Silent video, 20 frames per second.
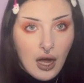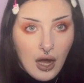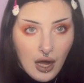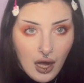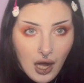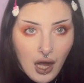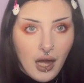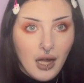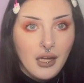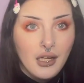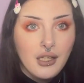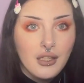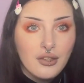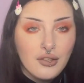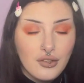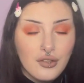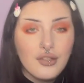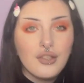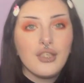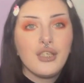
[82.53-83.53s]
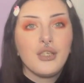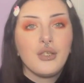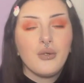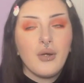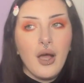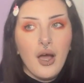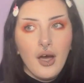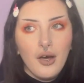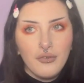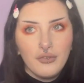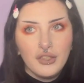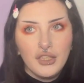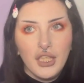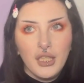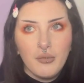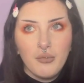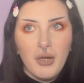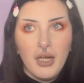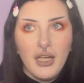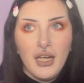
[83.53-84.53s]
I do health check
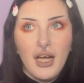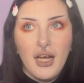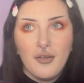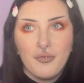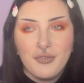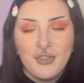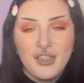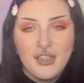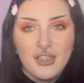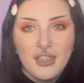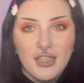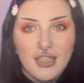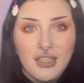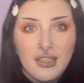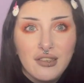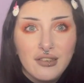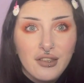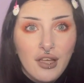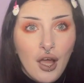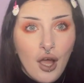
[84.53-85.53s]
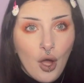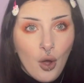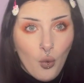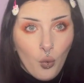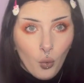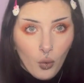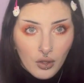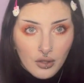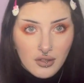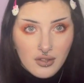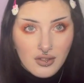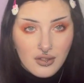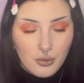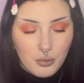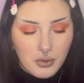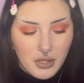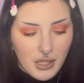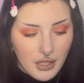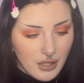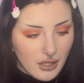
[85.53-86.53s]
my hamsters once a
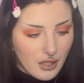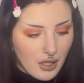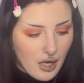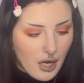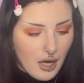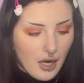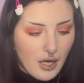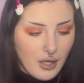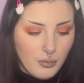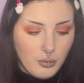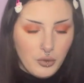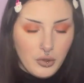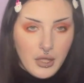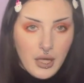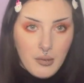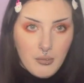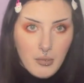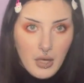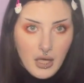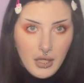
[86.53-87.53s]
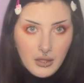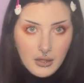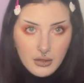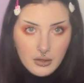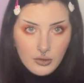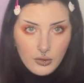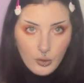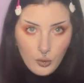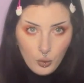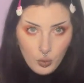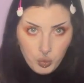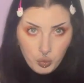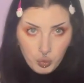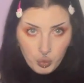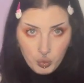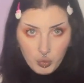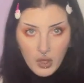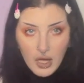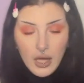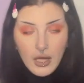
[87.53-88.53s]
week. I will get my little
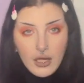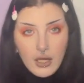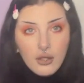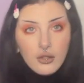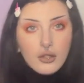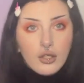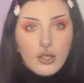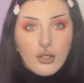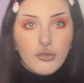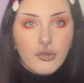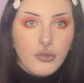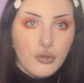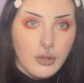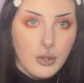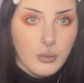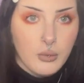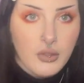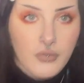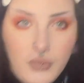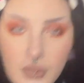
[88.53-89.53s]
and I'll go through it with